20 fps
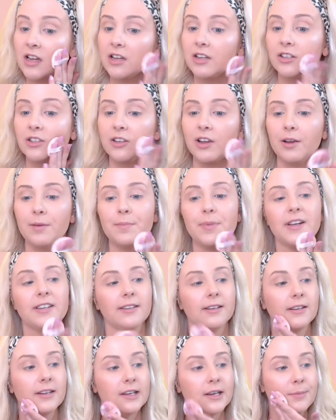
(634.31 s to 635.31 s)
So
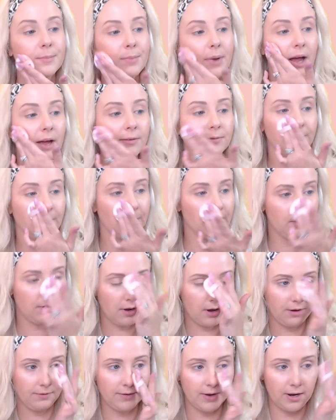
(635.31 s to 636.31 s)
basically puff all
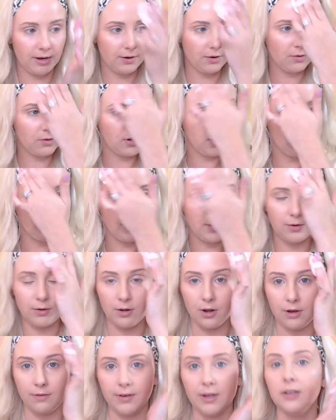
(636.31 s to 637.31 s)
over, all over, all
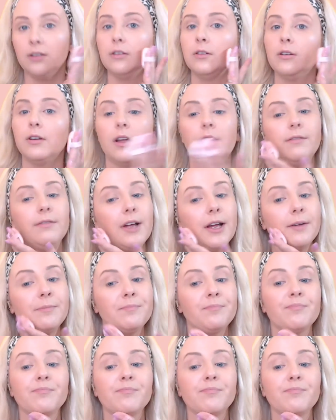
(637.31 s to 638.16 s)
over, all over,